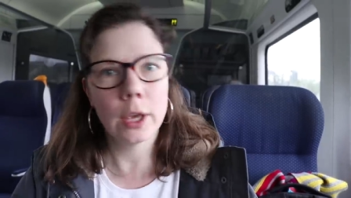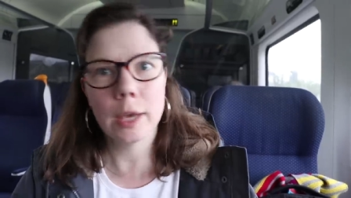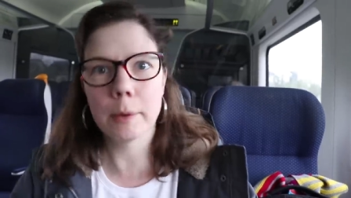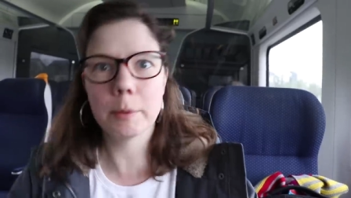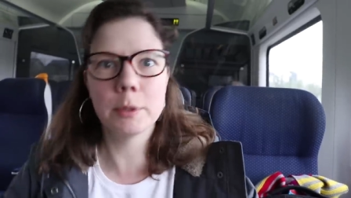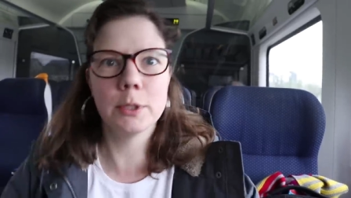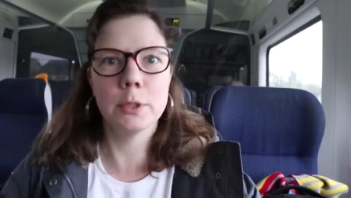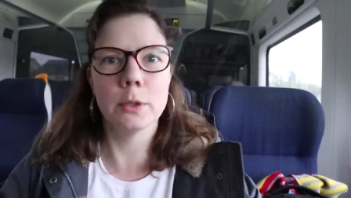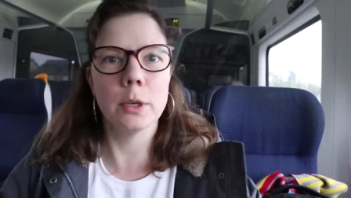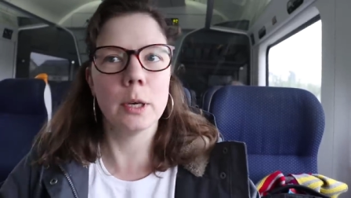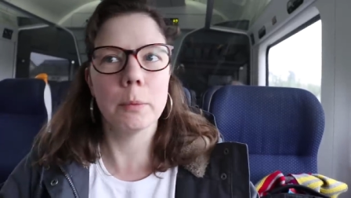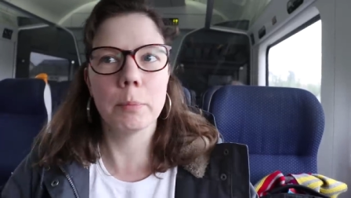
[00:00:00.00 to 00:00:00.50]
yeah,
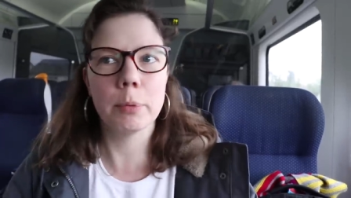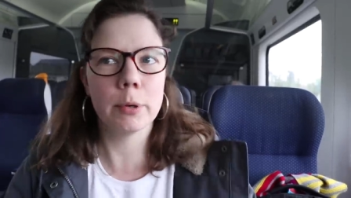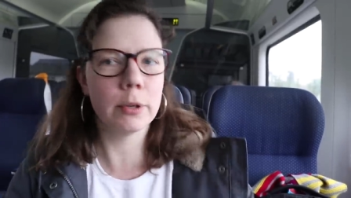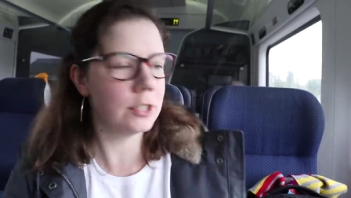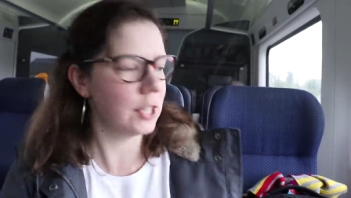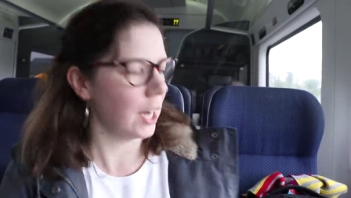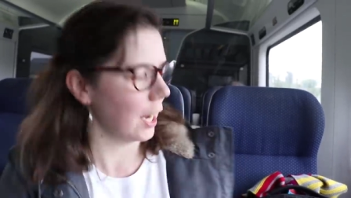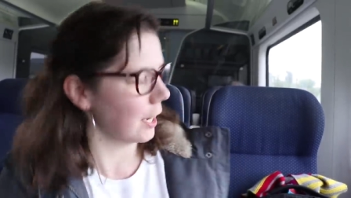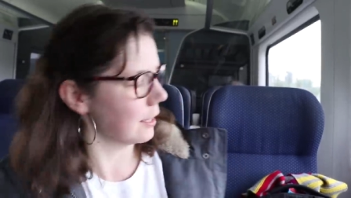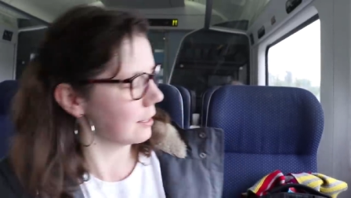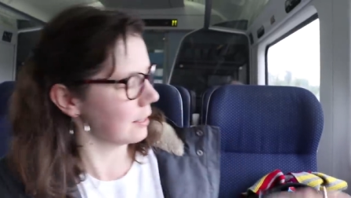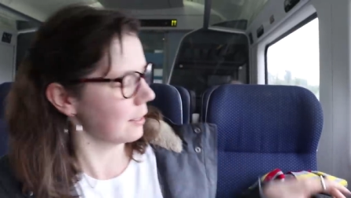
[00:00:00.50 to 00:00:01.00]
we're doing a
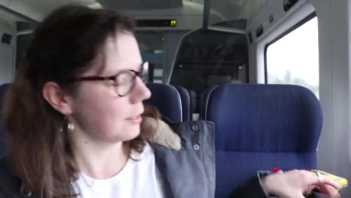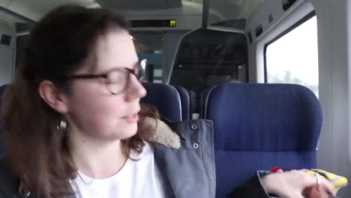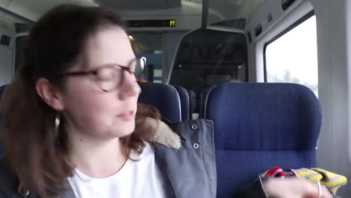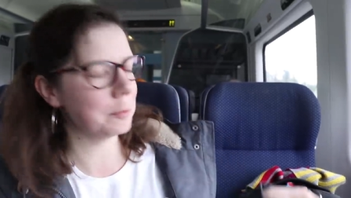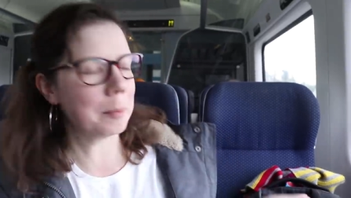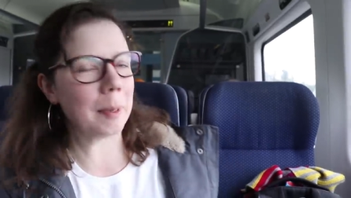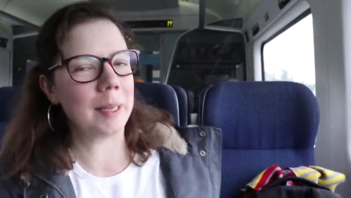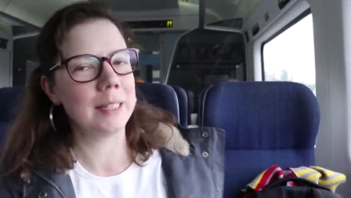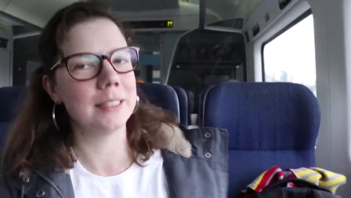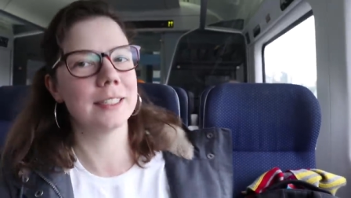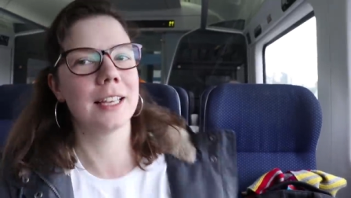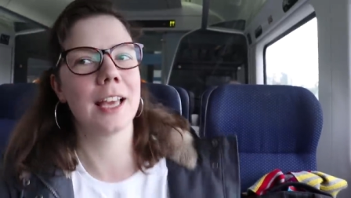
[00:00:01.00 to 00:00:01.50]
project, and I was
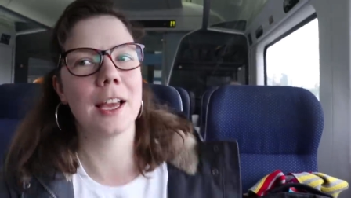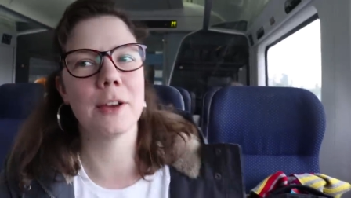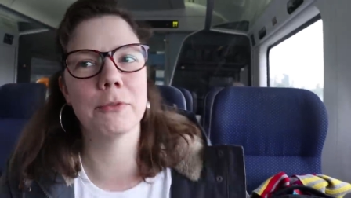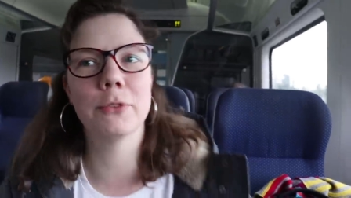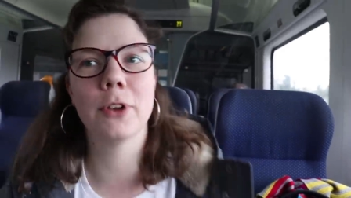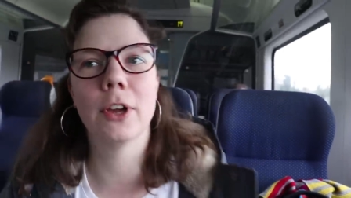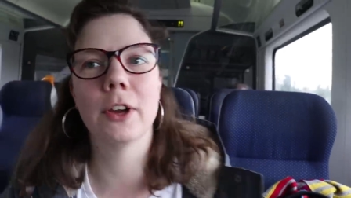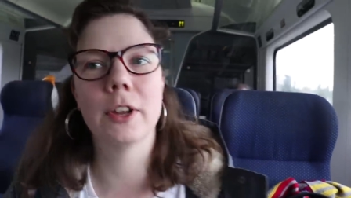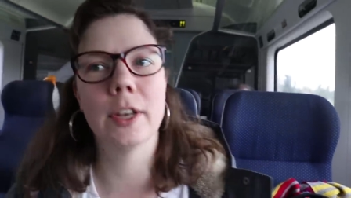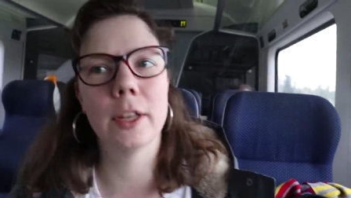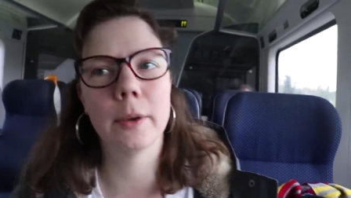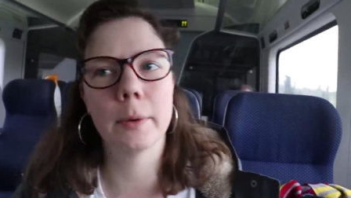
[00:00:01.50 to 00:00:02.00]
about to get a
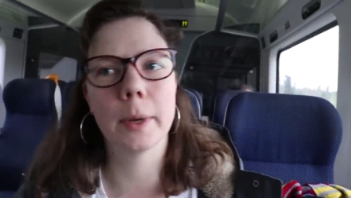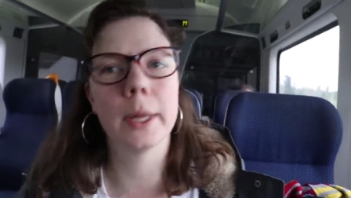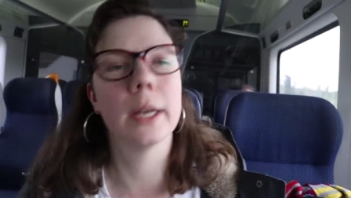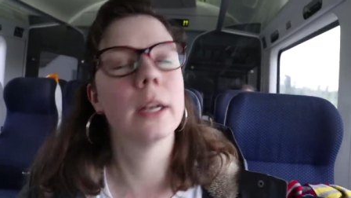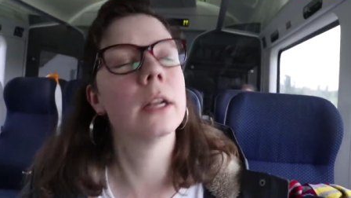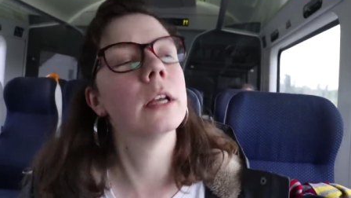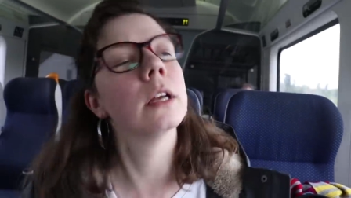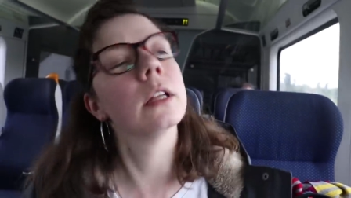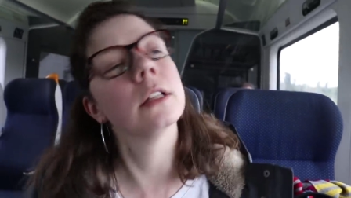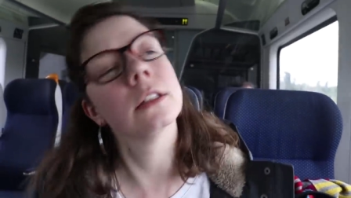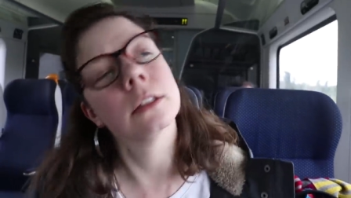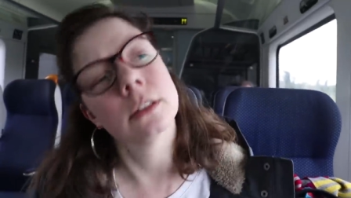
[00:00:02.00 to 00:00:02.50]
fly, and he
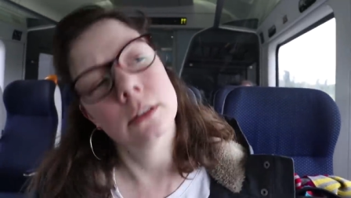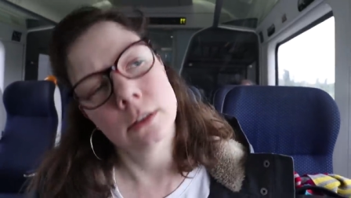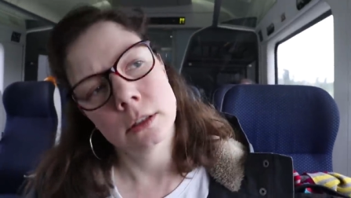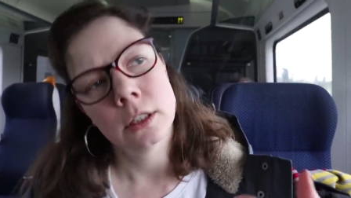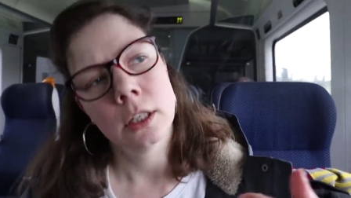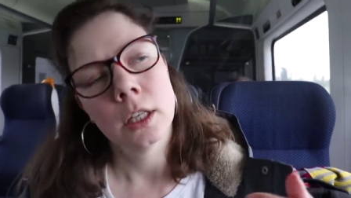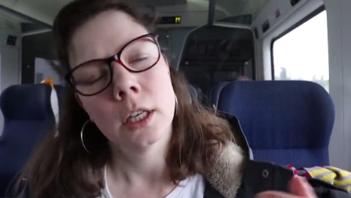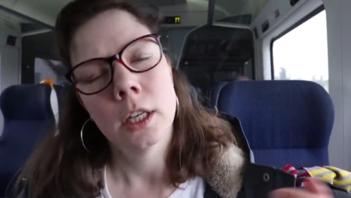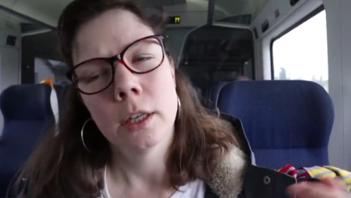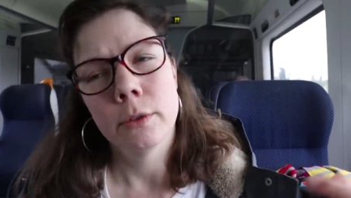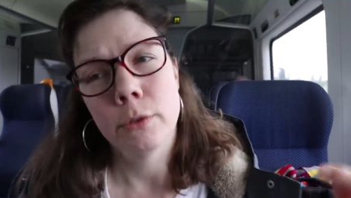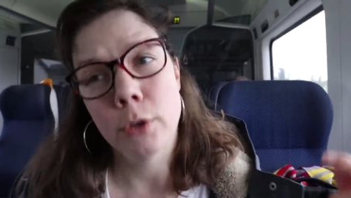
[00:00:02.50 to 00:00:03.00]
went.
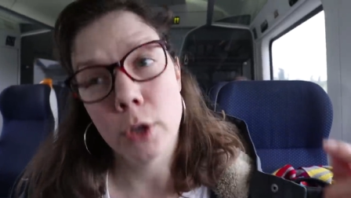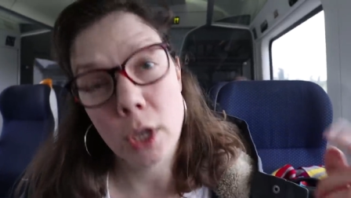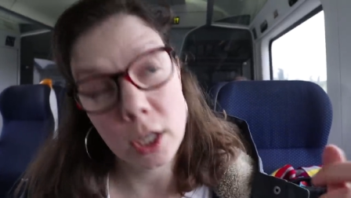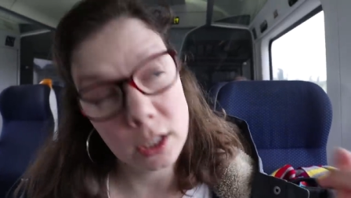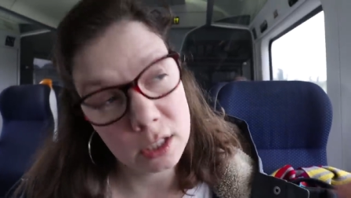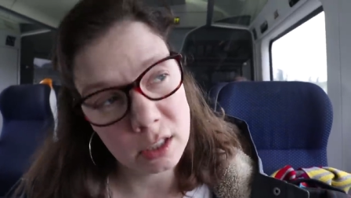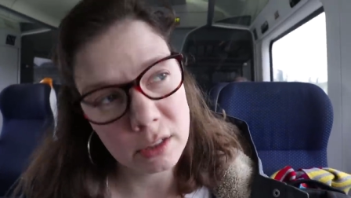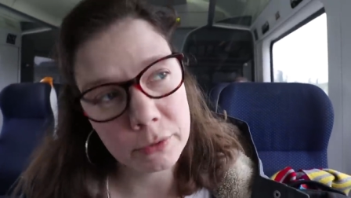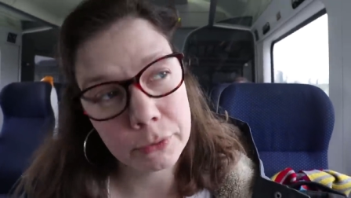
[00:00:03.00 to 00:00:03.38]
If you get to